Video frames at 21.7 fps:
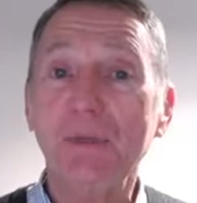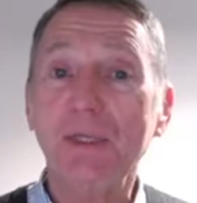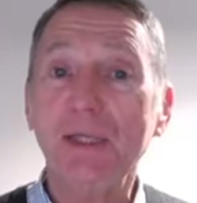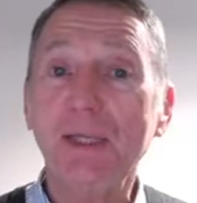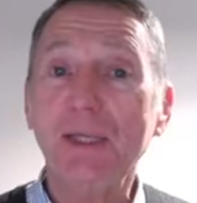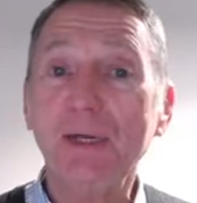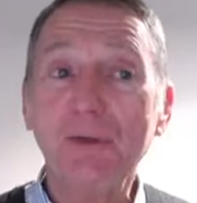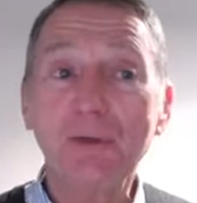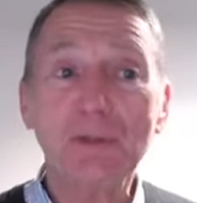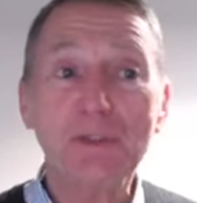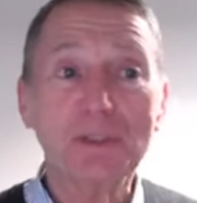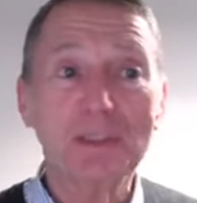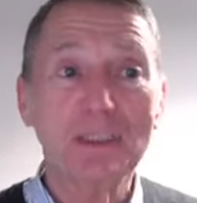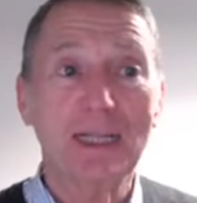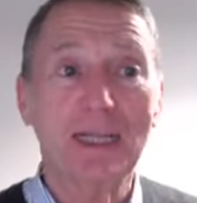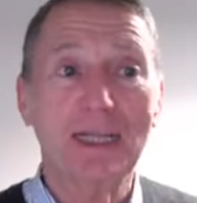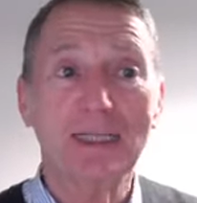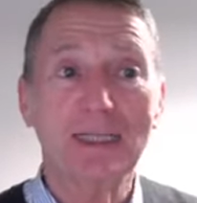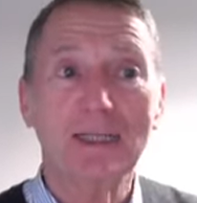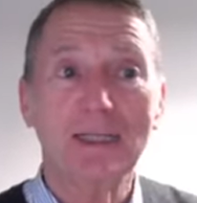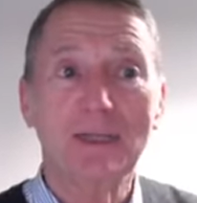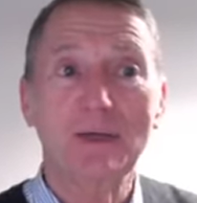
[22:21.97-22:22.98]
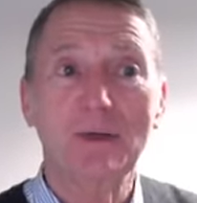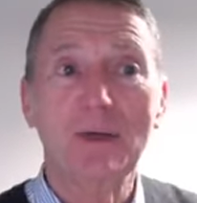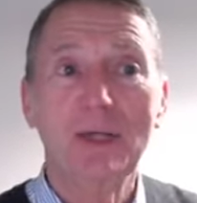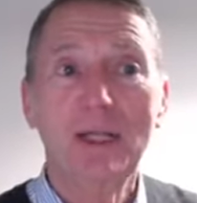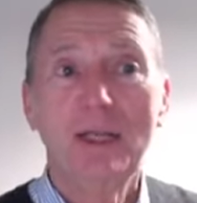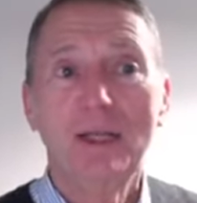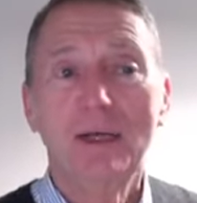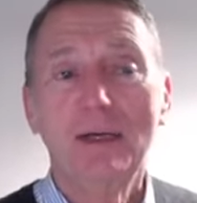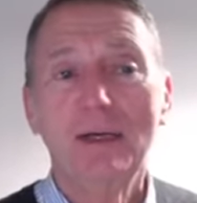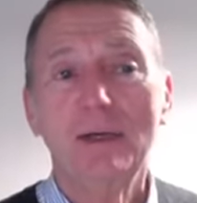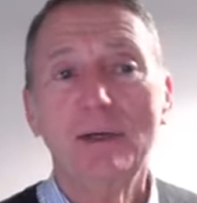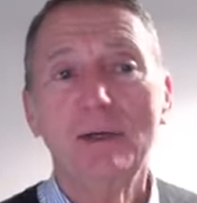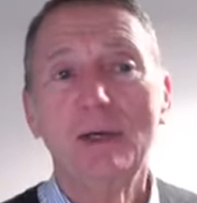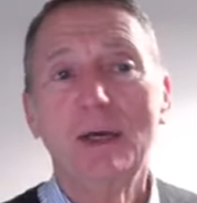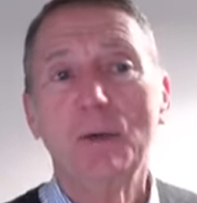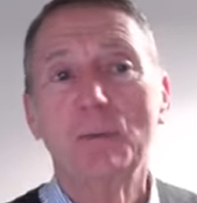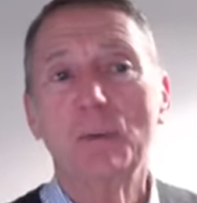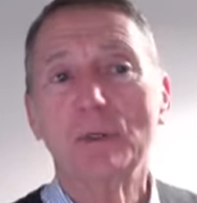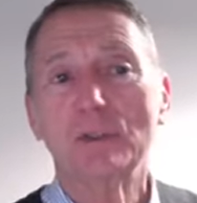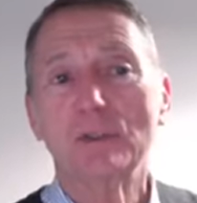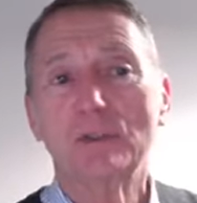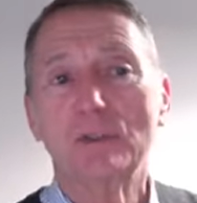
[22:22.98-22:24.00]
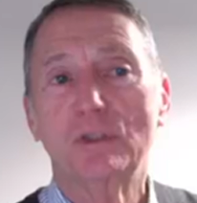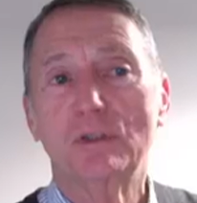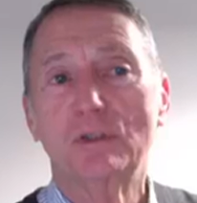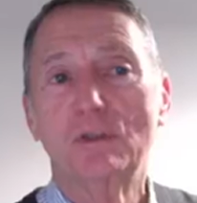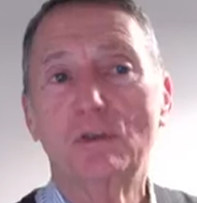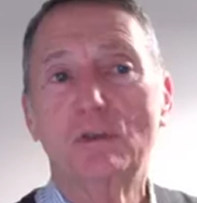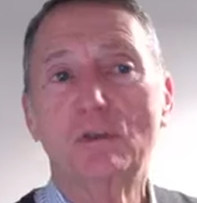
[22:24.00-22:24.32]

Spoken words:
You don't just like go, oh, I want to